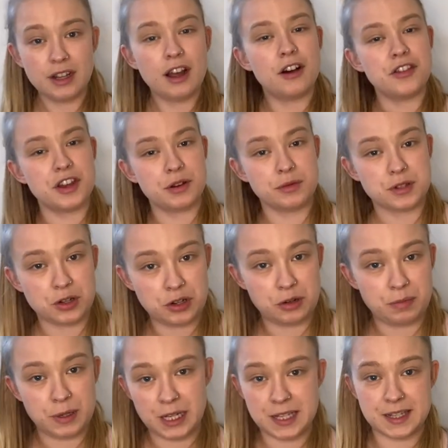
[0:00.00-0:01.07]
And then it was a
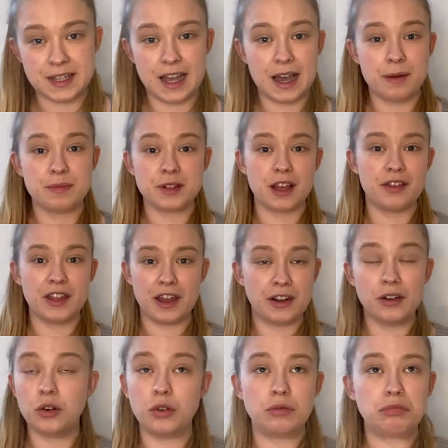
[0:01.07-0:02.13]
couple of steps, and
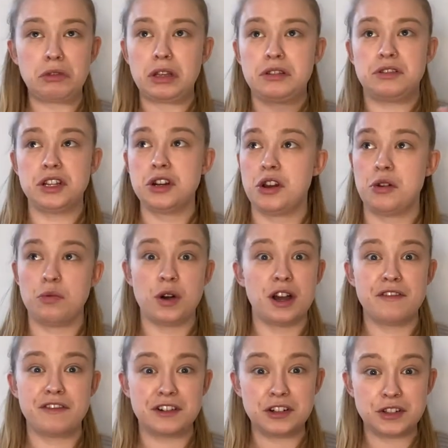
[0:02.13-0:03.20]
then don't know why
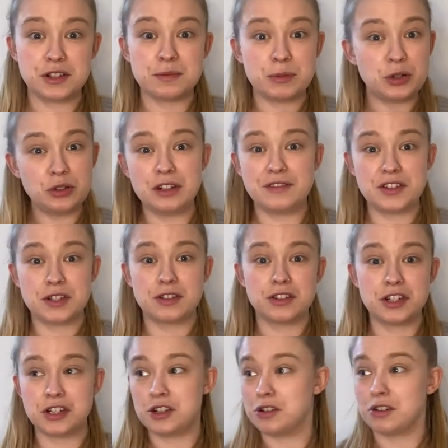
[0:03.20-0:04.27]
for us, but all of a
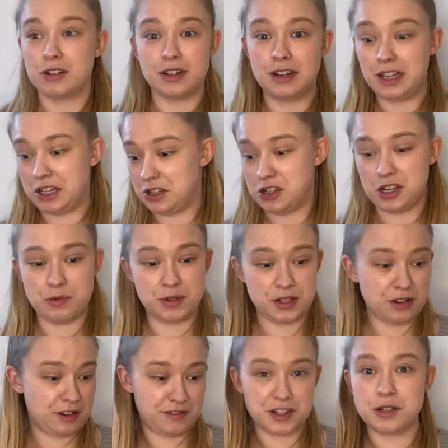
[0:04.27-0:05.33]
sudden, like, she was
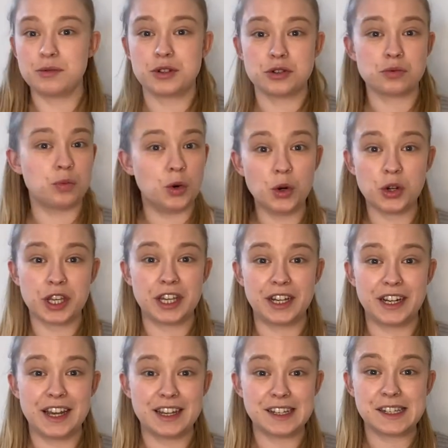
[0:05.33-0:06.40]
off. She was just walking
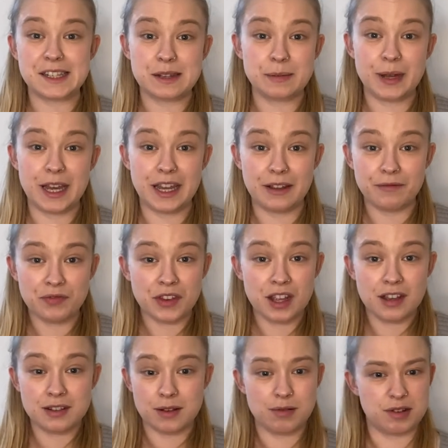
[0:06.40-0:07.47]
next to me.
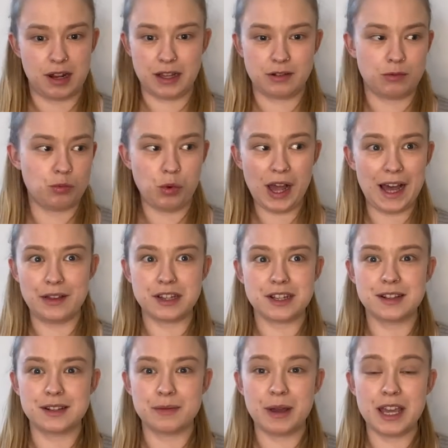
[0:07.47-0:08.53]
So I was like, wow, this
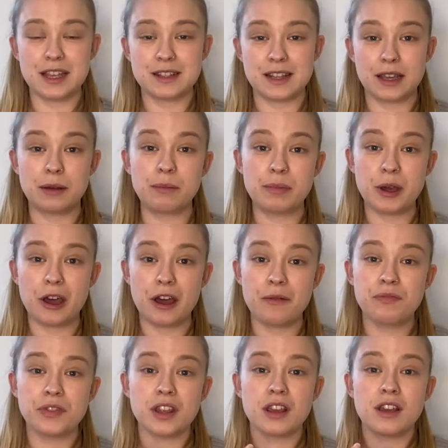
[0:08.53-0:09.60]
is amazing.
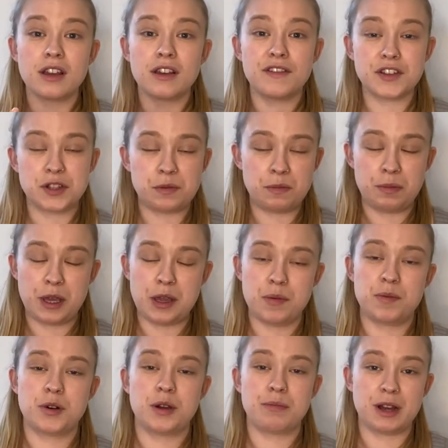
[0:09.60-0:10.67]
But for some
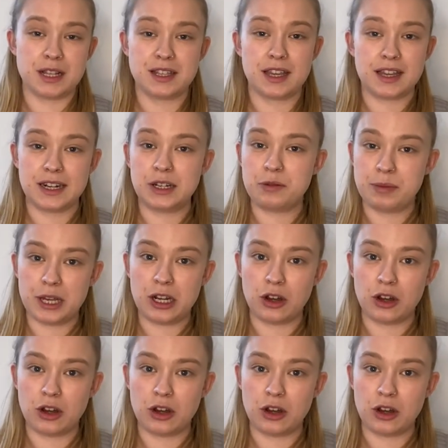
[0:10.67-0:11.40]
people, it might take a little bit